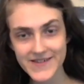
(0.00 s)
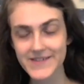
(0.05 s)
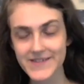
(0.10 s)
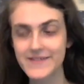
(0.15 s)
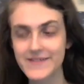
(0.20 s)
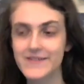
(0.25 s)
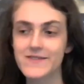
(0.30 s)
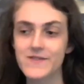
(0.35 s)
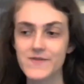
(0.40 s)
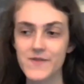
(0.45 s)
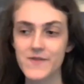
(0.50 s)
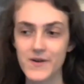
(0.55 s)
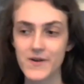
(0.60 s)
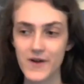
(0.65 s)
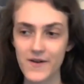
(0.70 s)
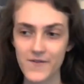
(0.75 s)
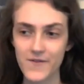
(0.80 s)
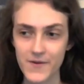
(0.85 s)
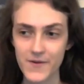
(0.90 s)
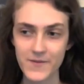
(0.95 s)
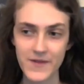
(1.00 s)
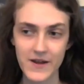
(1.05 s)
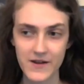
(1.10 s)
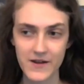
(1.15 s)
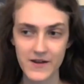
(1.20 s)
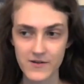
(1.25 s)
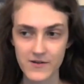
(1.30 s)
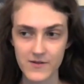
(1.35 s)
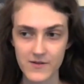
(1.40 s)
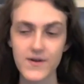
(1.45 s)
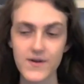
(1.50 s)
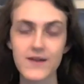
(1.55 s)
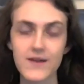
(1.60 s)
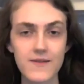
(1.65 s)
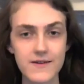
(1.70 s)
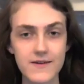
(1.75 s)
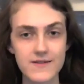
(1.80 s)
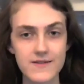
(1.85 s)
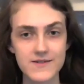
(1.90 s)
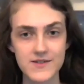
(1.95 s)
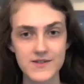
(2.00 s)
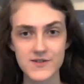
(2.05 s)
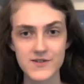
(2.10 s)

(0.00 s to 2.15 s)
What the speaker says: And from there, you can find links